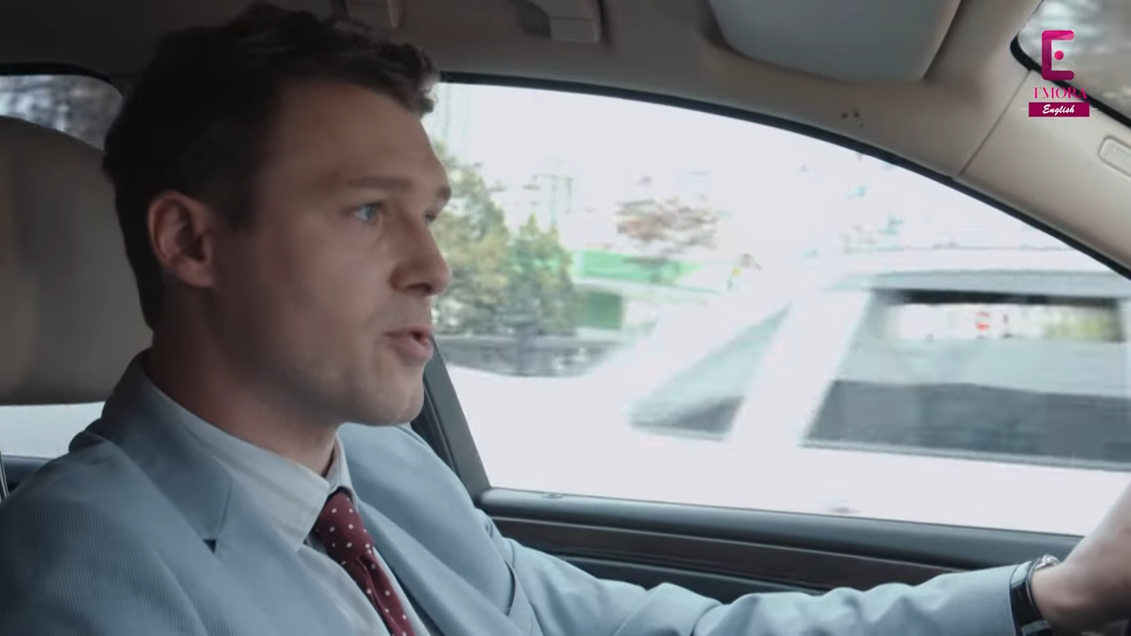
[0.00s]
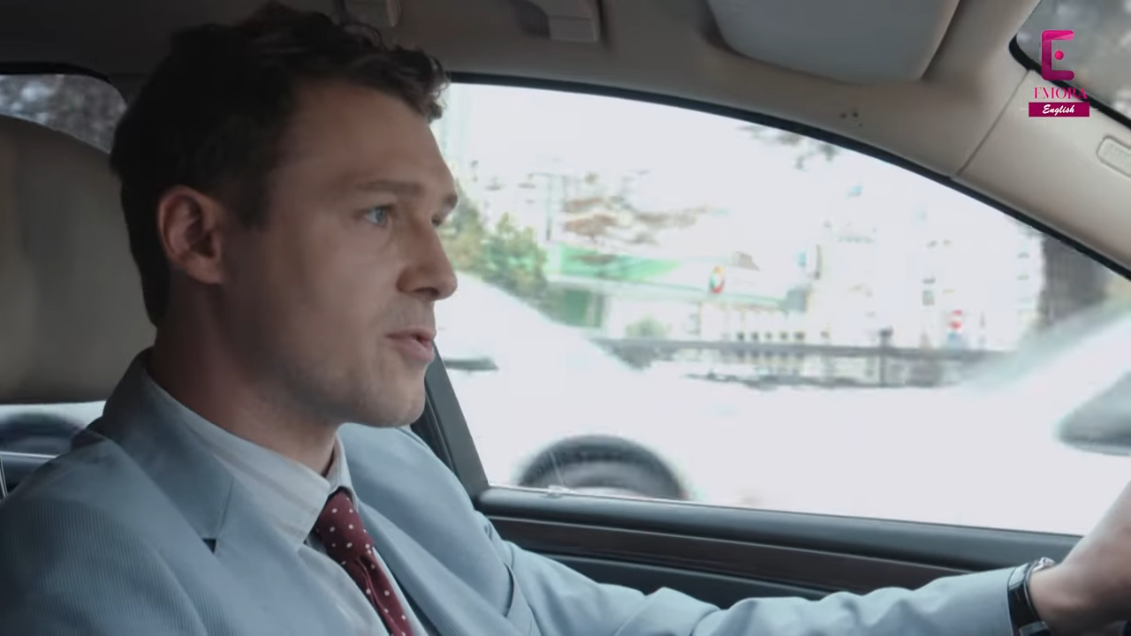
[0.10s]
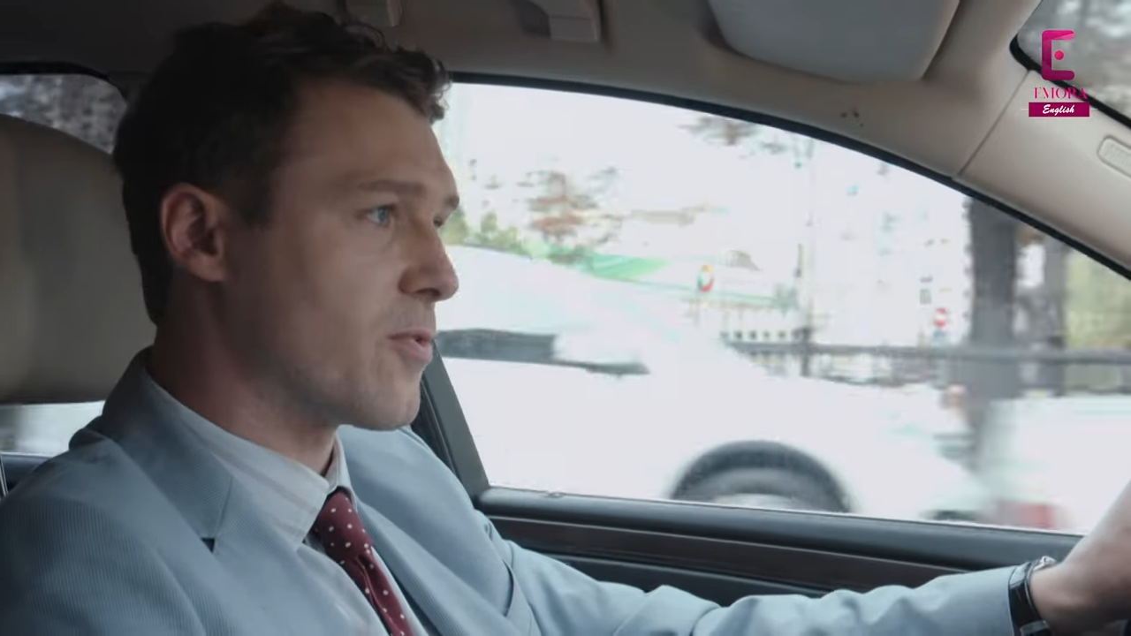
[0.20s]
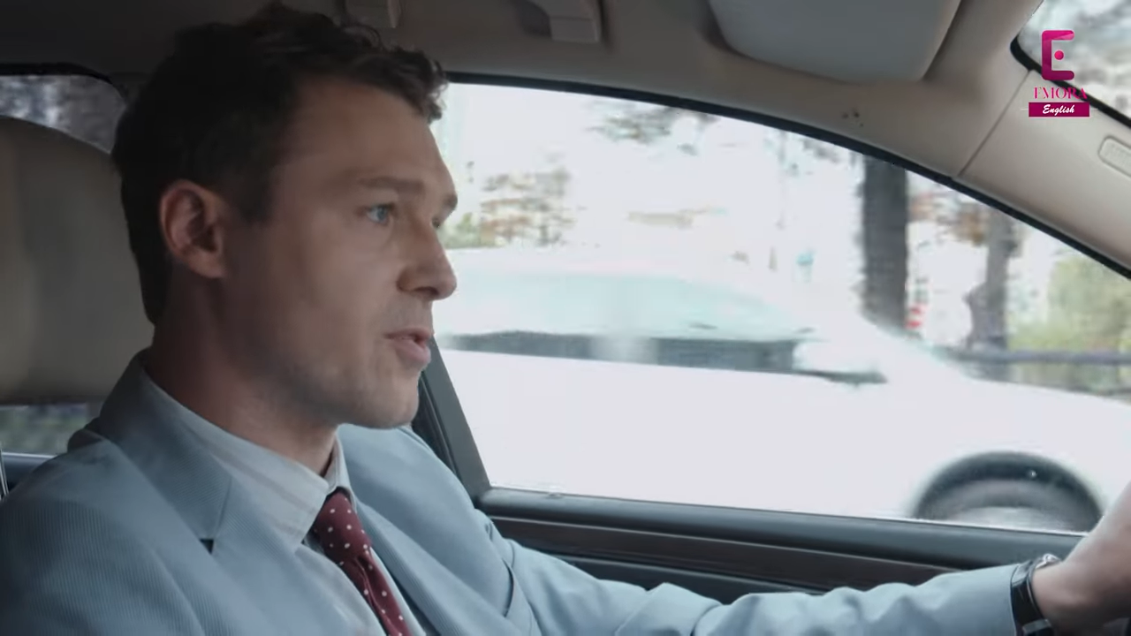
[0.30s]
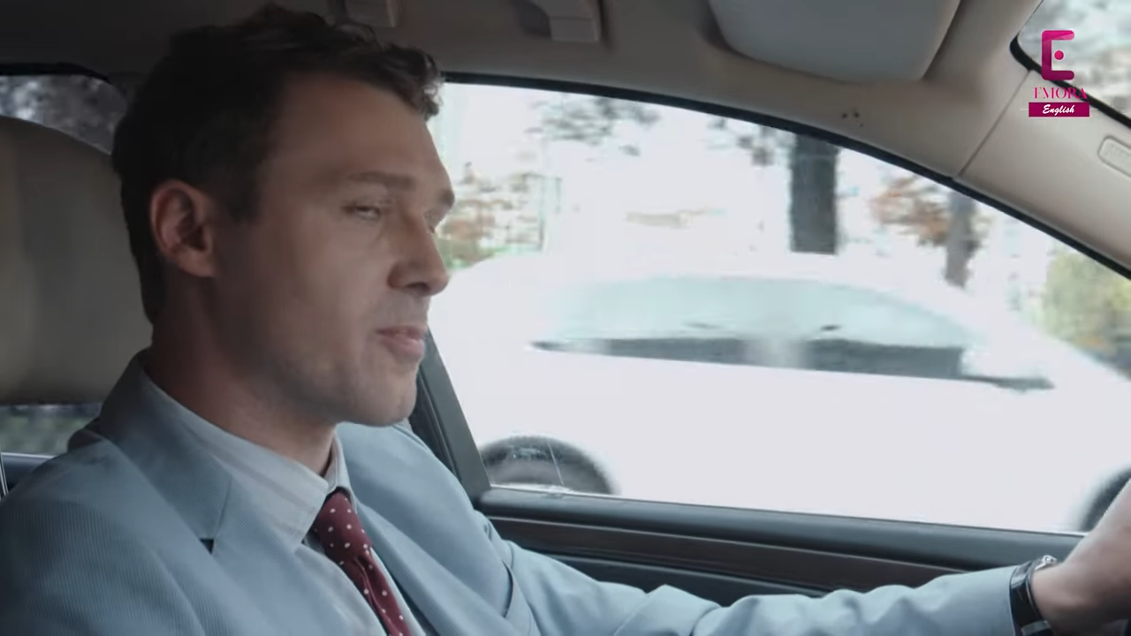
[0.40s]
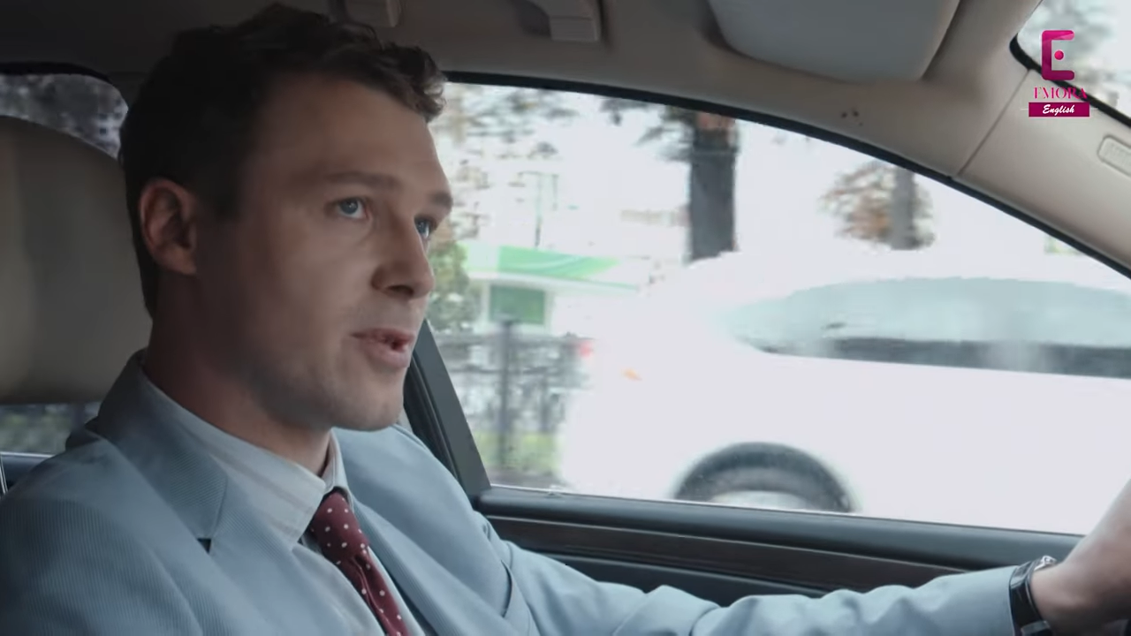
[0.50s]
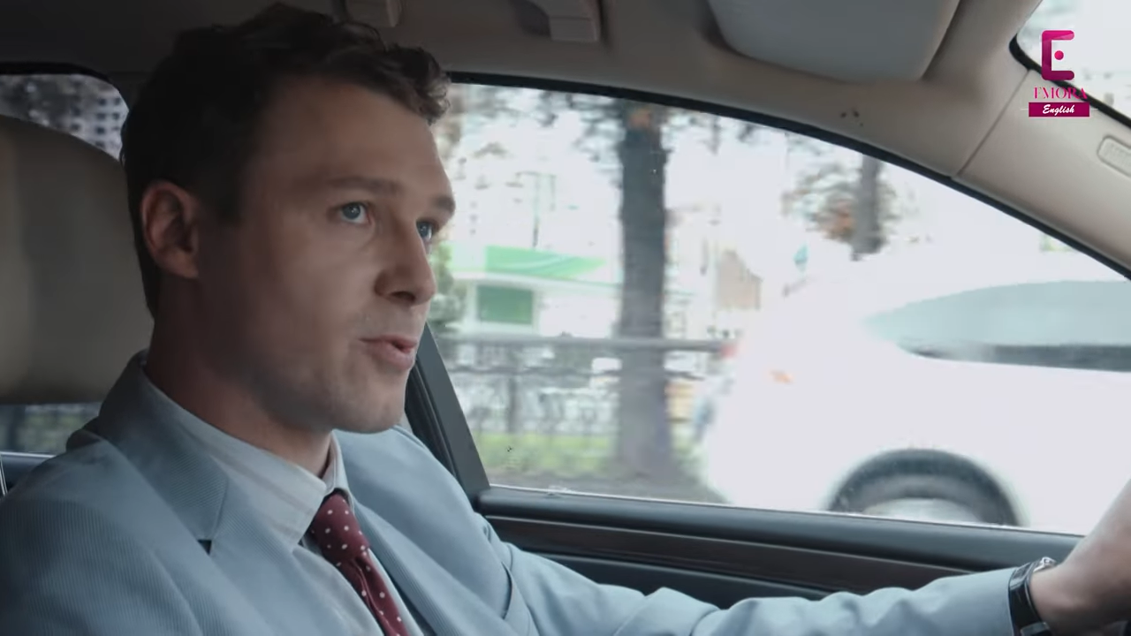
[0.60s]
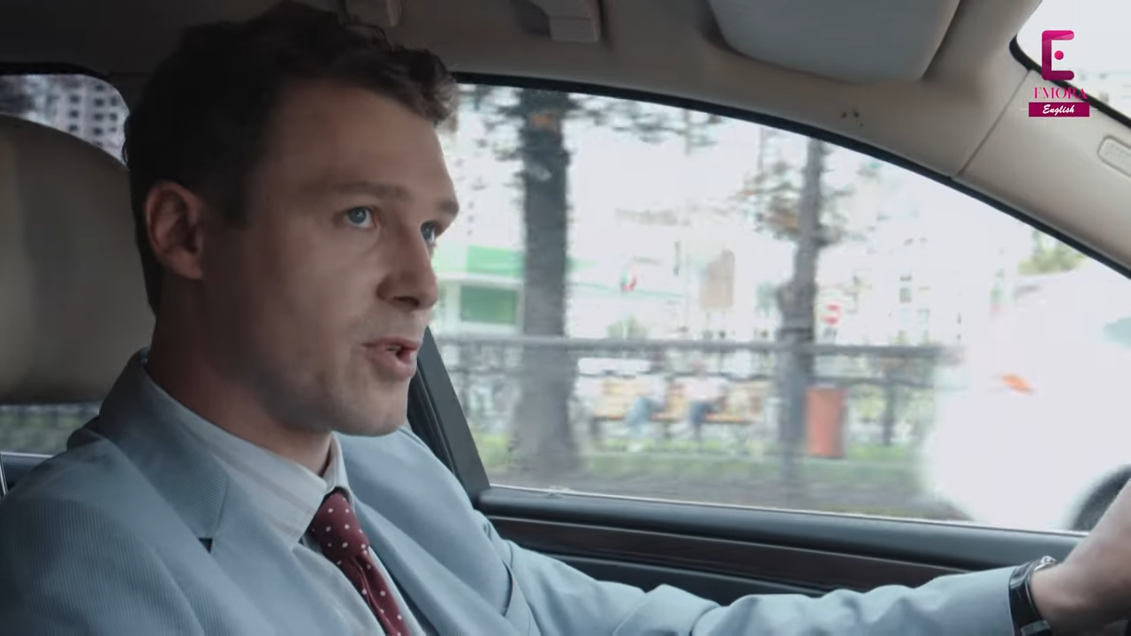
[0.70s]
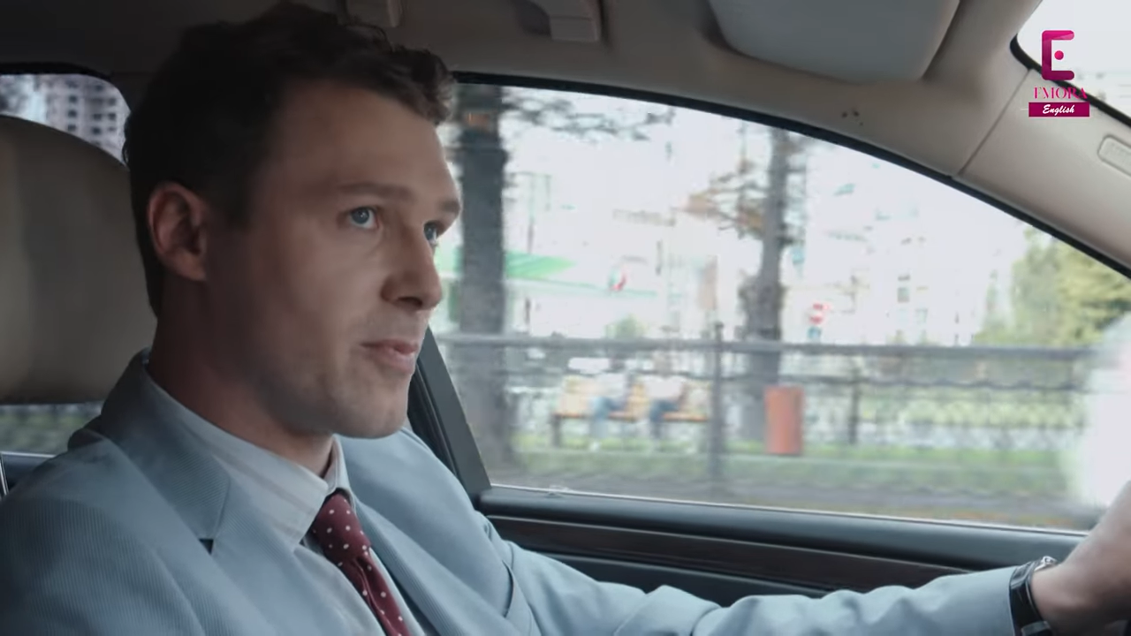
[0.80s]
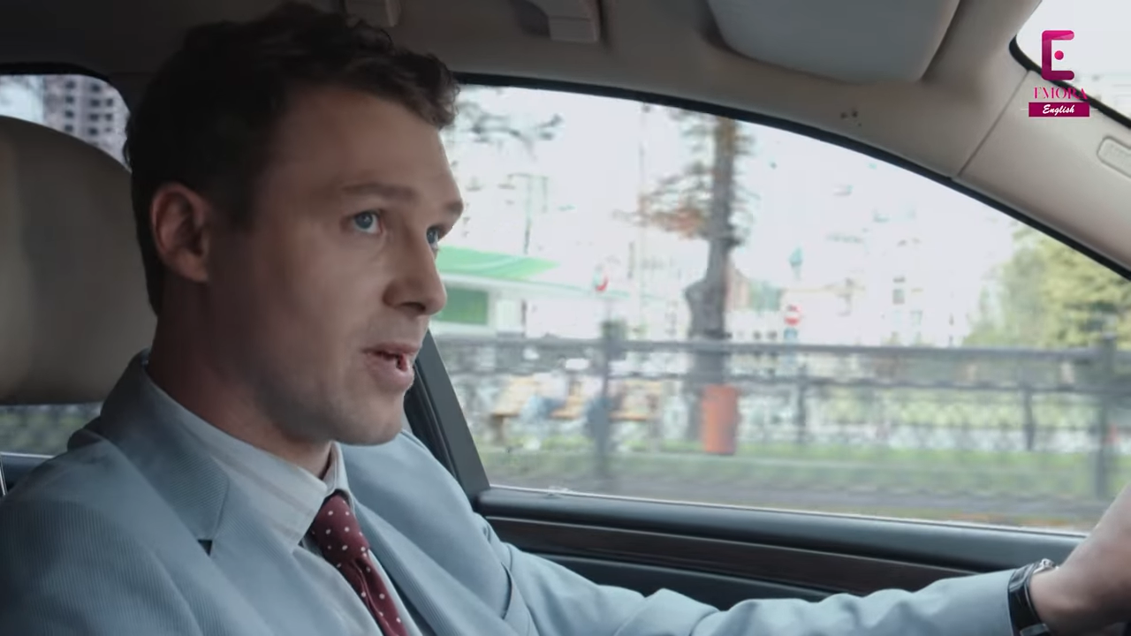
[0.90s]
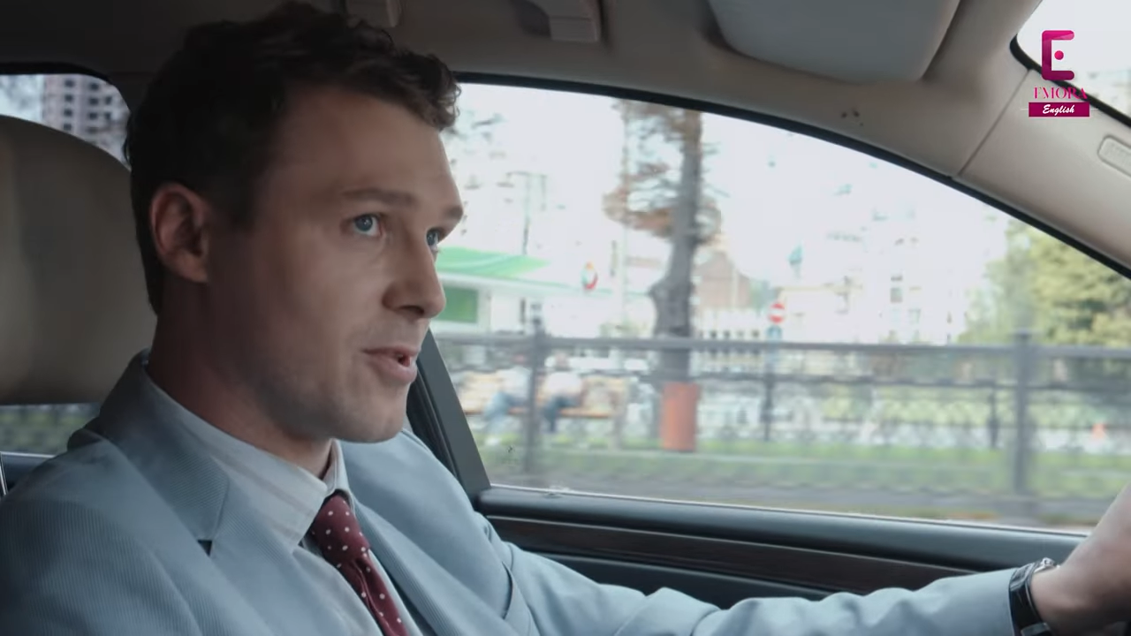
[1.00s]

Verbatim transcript: he's created enough